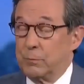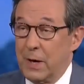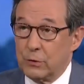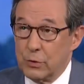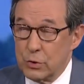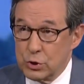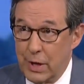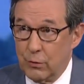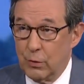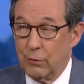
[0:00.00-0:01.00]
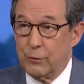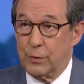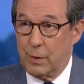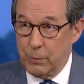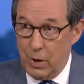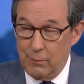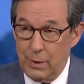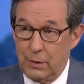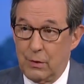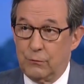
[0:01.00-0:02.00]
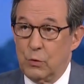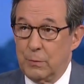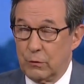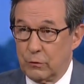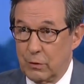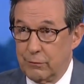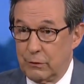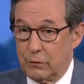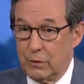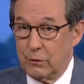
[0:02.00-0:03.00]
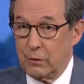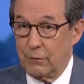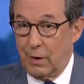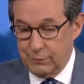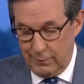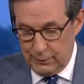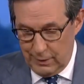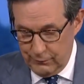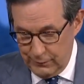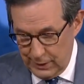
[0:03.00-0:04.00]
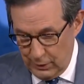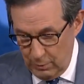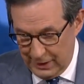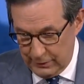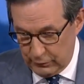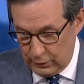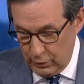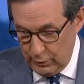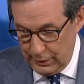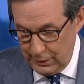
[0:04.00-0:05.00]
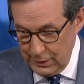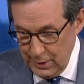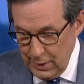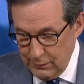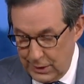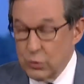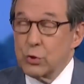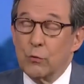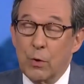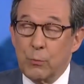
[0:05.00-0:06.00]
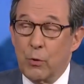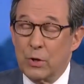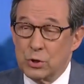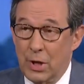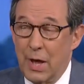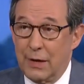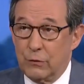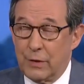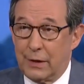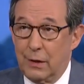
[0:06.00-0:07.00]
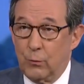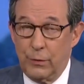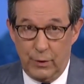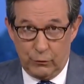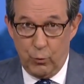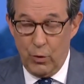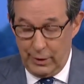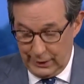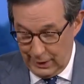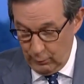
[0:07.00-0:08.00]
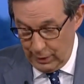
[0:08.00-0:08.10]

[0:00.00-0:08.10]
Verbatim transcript: Inspector General for the Department of Human Services, of, of, of, of uh, Homeland Security. They issued a report on July 2nd with this warning, and I